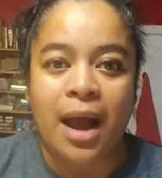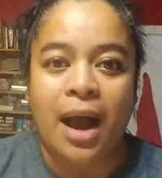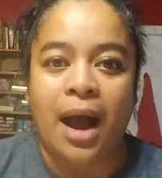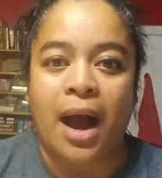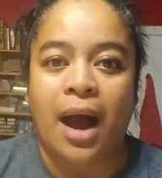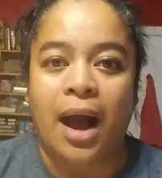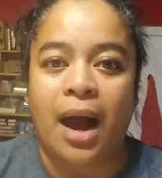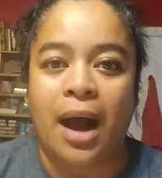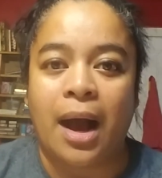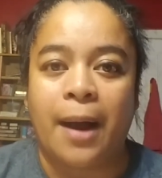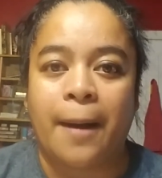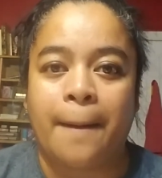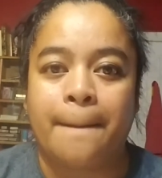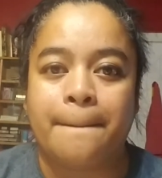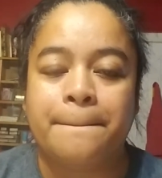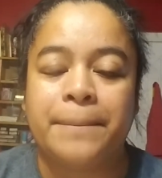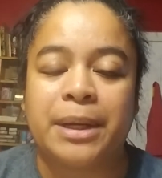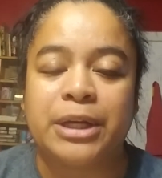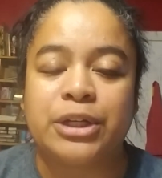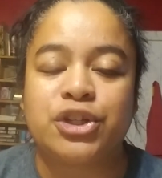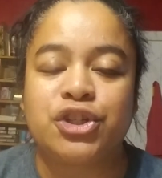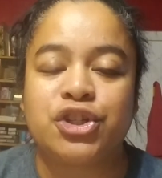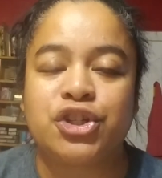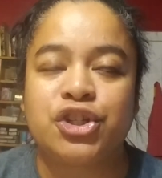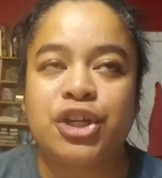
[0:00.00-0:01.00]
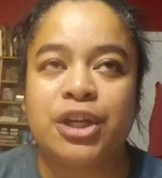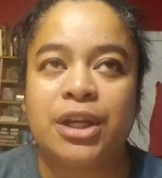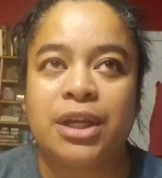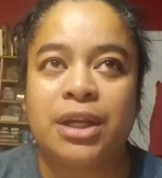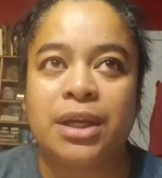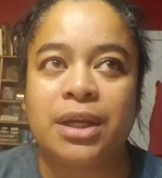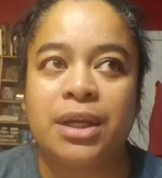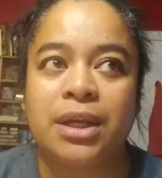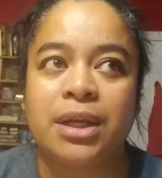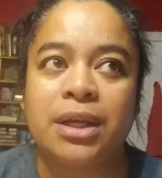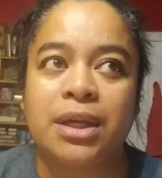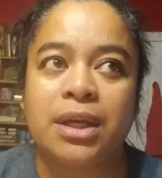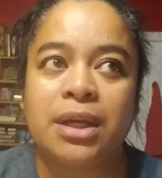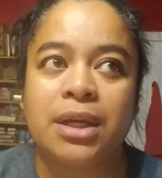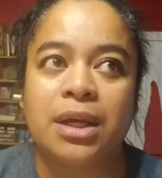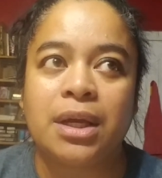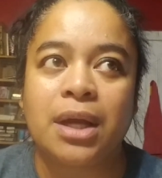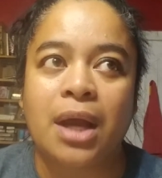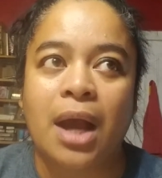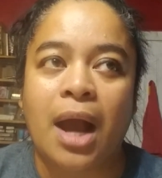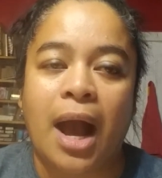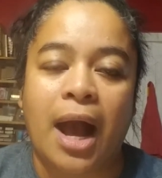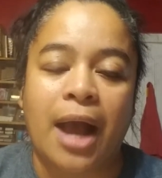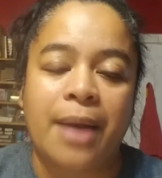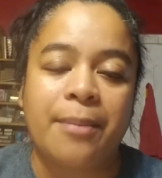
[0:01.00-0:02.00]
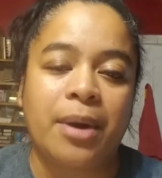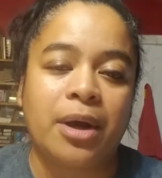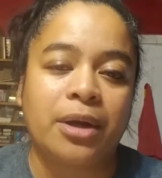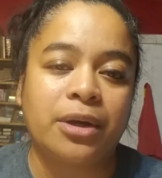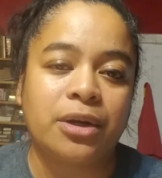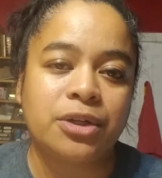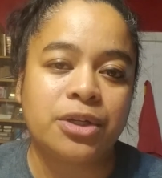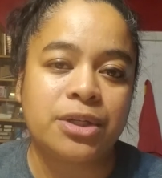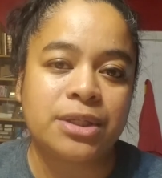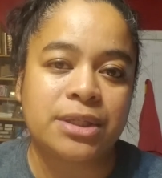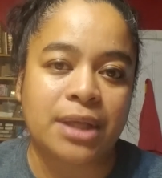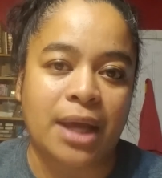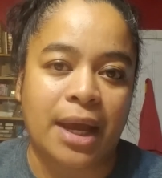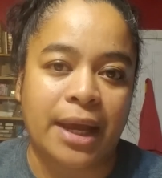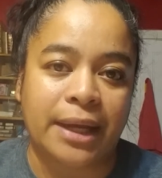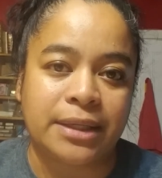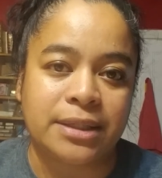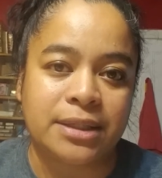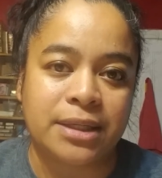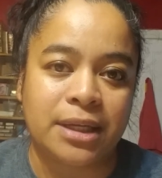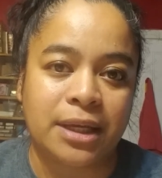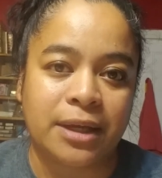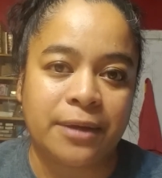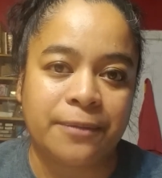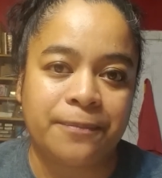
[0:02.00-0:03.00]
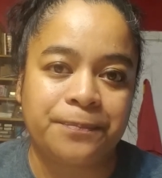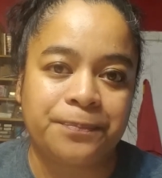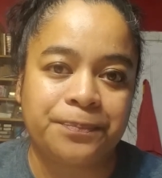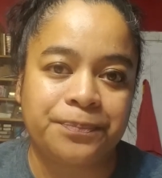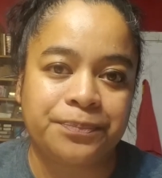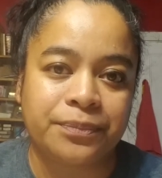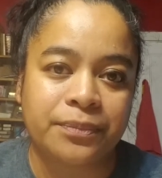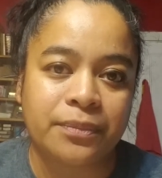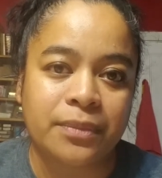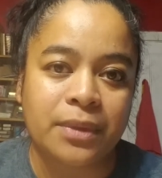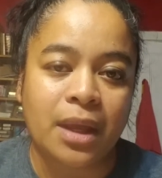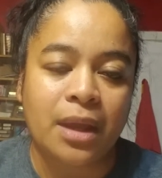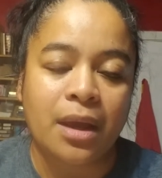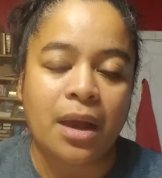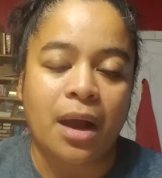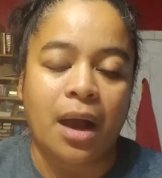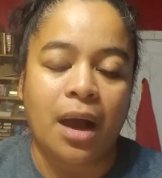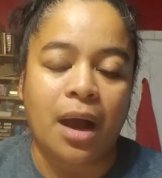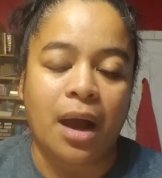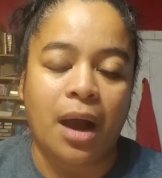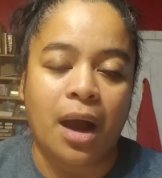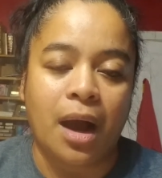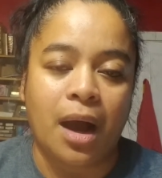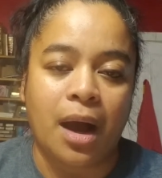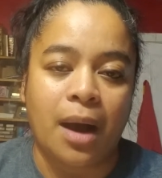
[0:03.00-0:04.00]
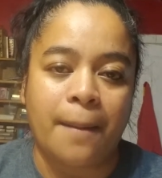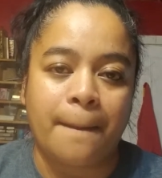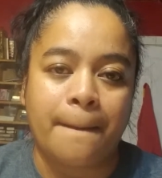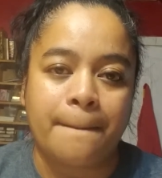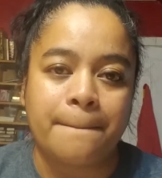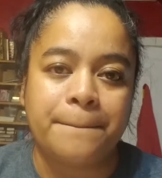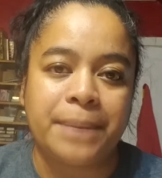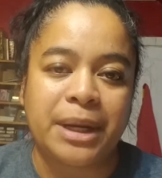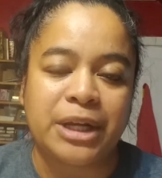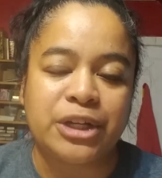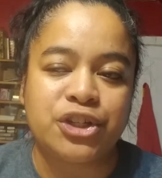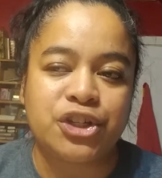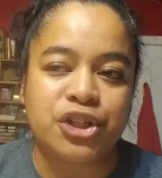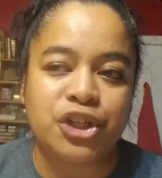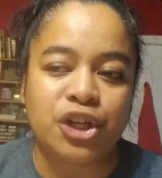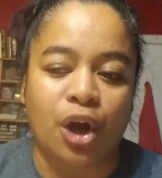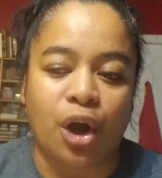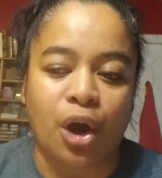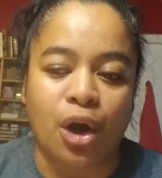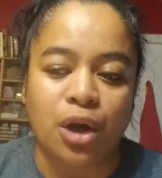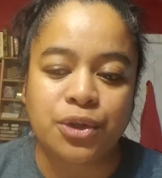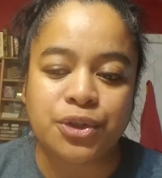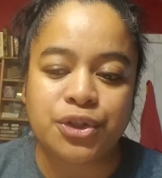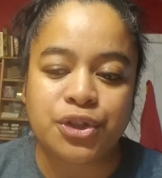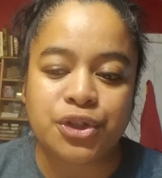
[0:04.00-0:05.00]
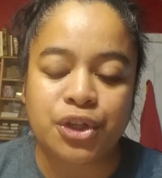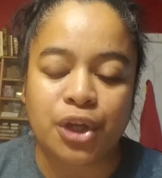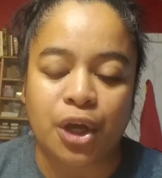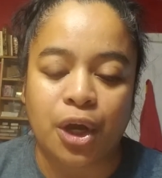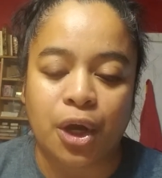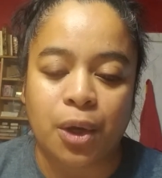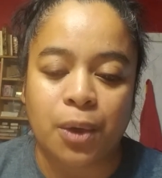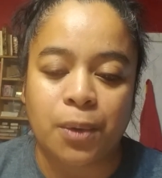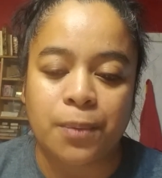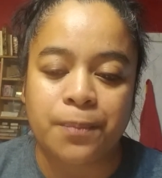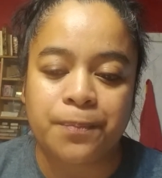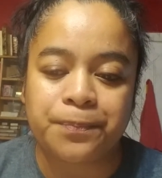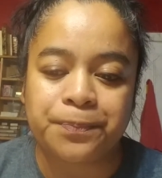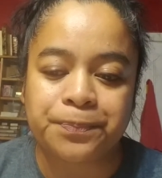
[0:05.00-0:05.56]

But I'm on her design team, but she also